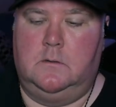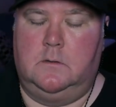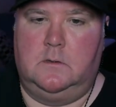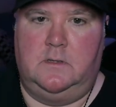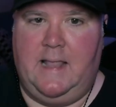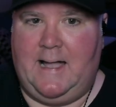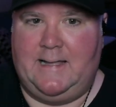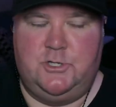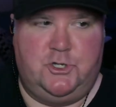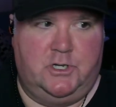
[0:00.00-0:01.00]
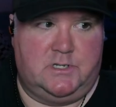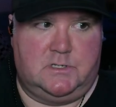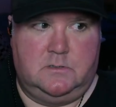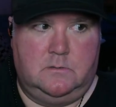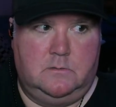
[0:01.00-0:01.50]
Not
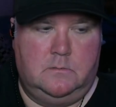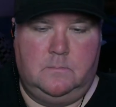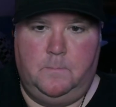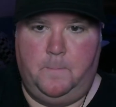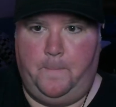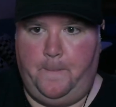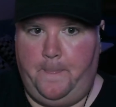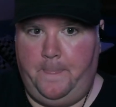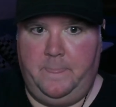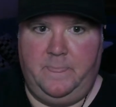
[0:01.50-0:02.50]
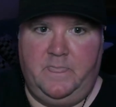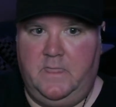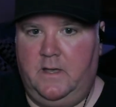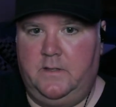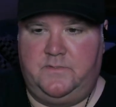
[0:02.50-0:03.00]
just
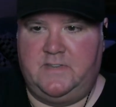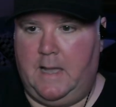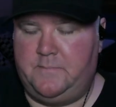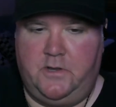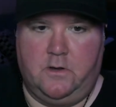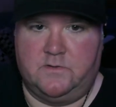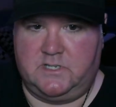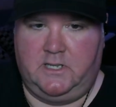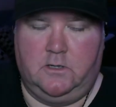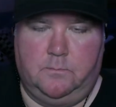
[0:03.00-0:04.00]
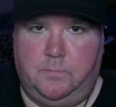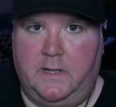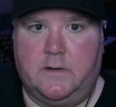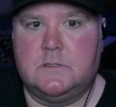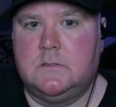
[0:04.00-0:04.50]
the top tier skilled
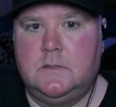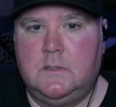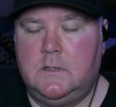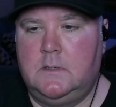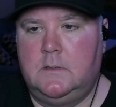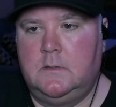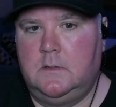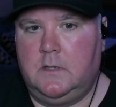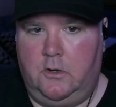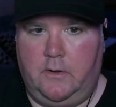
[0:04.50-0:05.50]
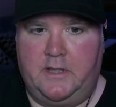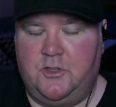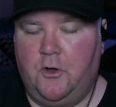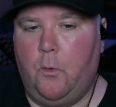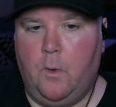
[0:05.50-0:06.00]
players. I
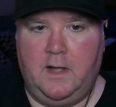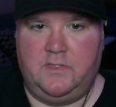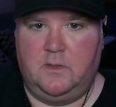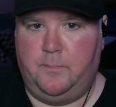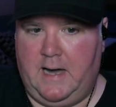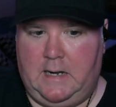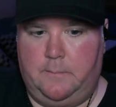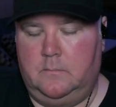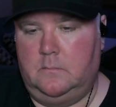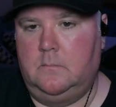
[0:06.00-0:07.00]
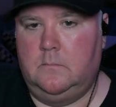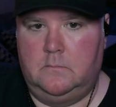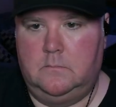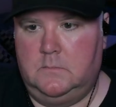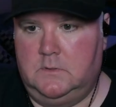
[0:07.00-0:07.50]
don't want the bottom,
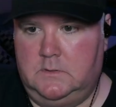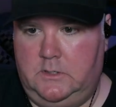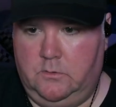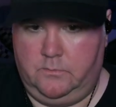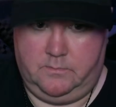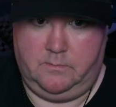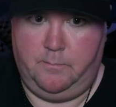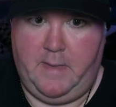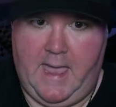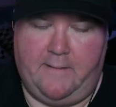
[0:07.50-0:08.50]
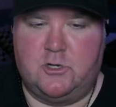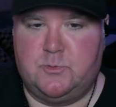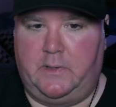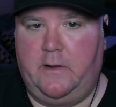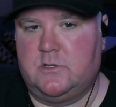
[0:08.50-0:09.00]
the average
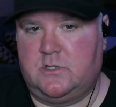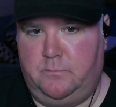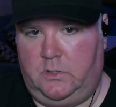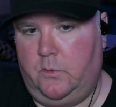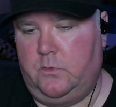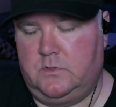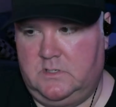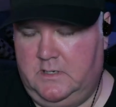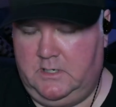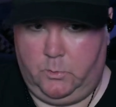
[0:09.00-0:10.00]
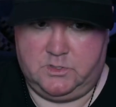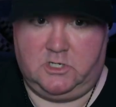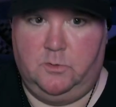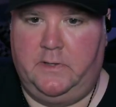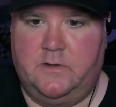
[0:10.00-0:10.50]
players and below and lower
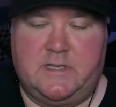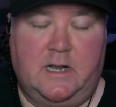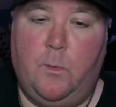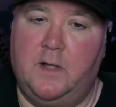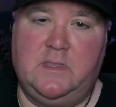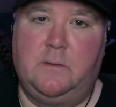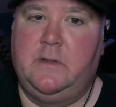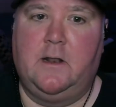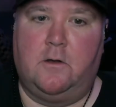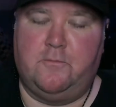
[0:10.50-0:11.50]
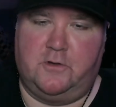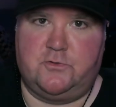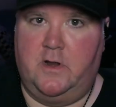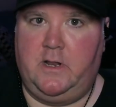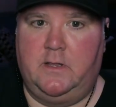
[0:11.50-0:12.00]
skill players. I don't want them to get all
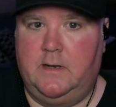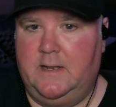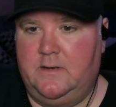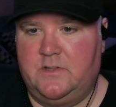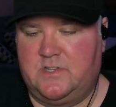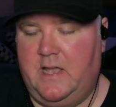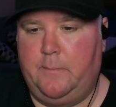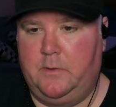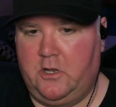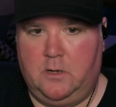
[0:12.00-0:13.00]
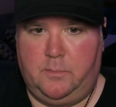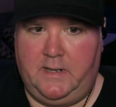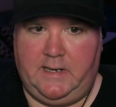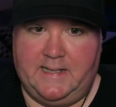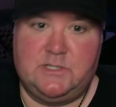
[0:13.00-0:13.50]
frustrated and decide they're going to play
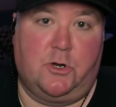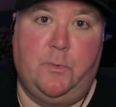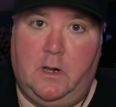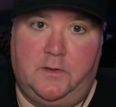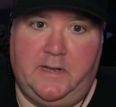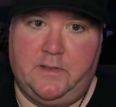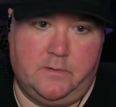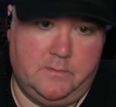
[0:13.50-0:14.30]
less or quit altogether.